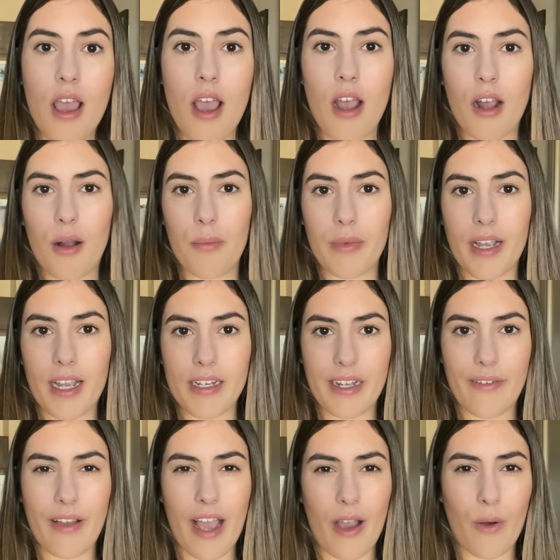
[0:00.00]
um, kind
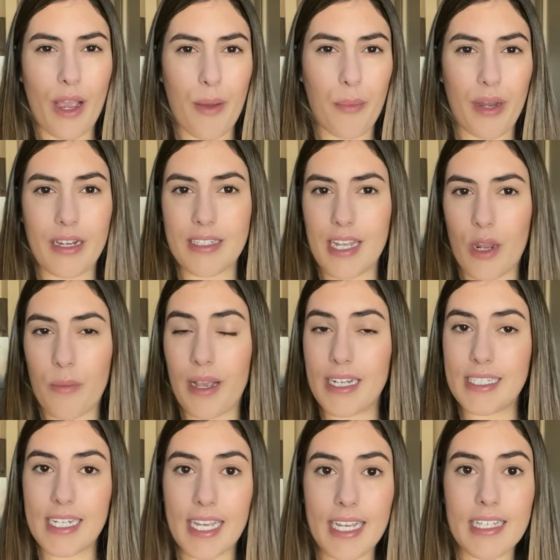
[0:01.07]
of how I break down my
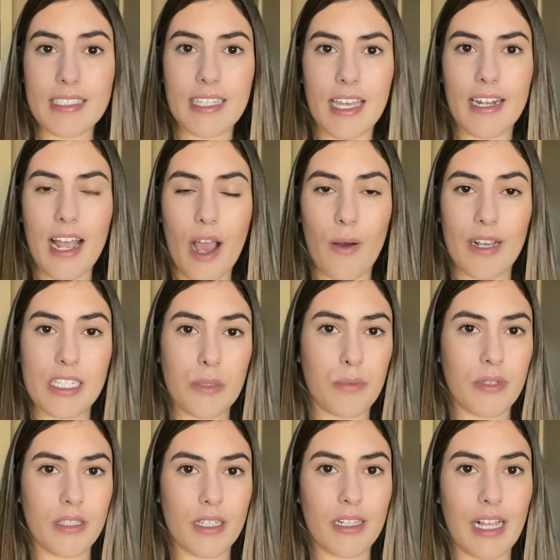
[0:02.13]
days and how I
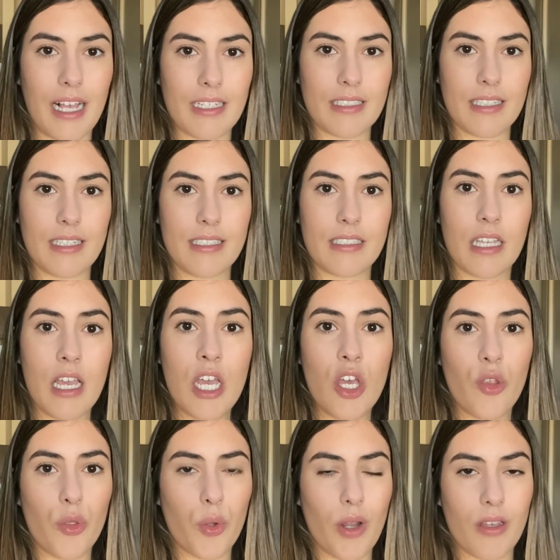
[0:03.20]
split the classes
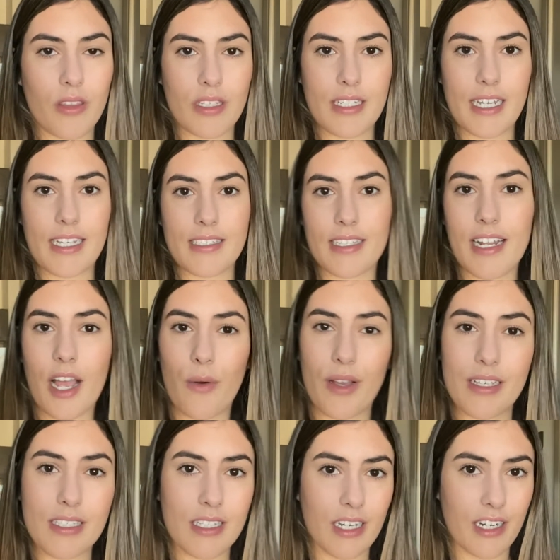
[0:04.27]
throughout the days and how I
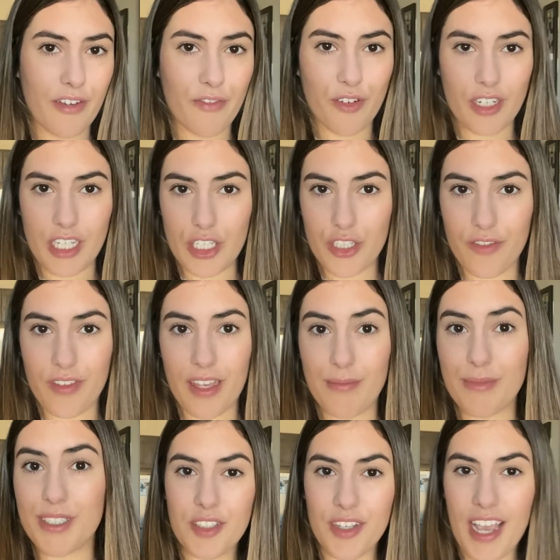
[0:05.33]
study for each of
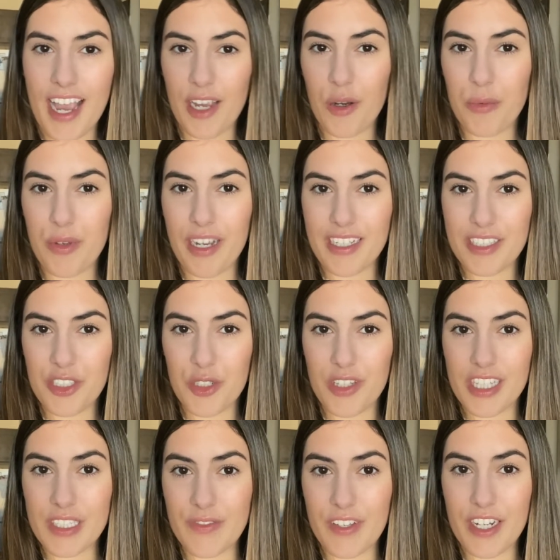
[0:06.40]
them. So yeah, I hope you guys enjoy
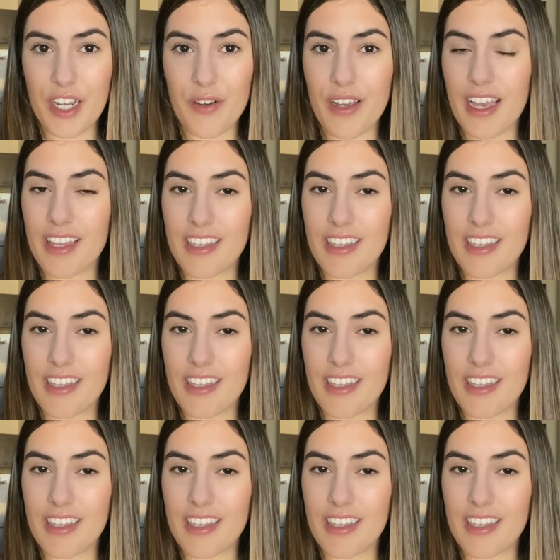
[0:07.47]
this video and